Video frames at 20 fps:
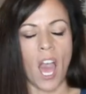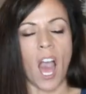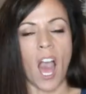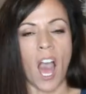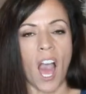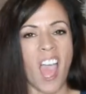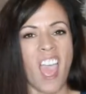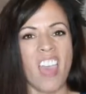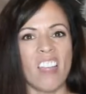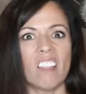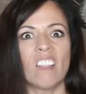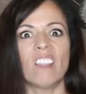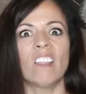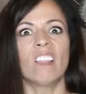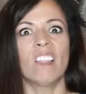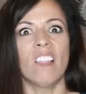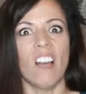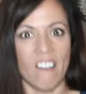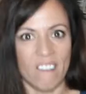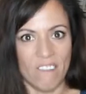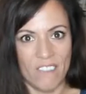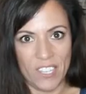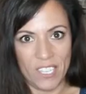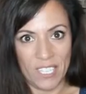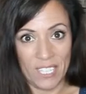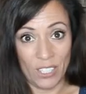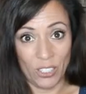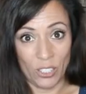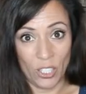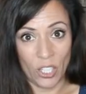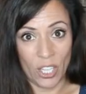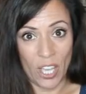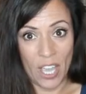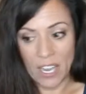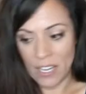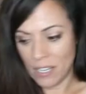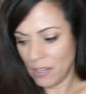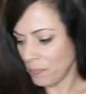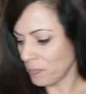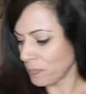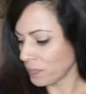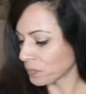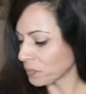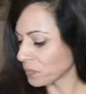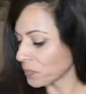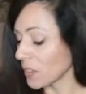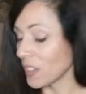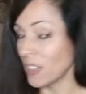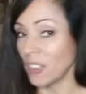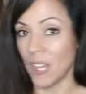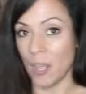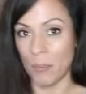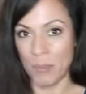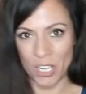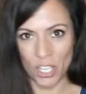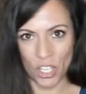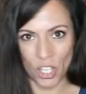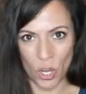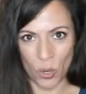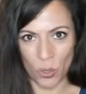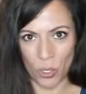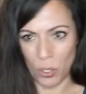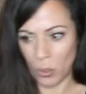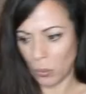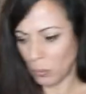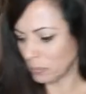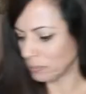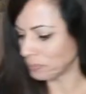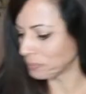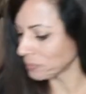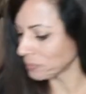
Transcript: I love this little gun. Let me show you.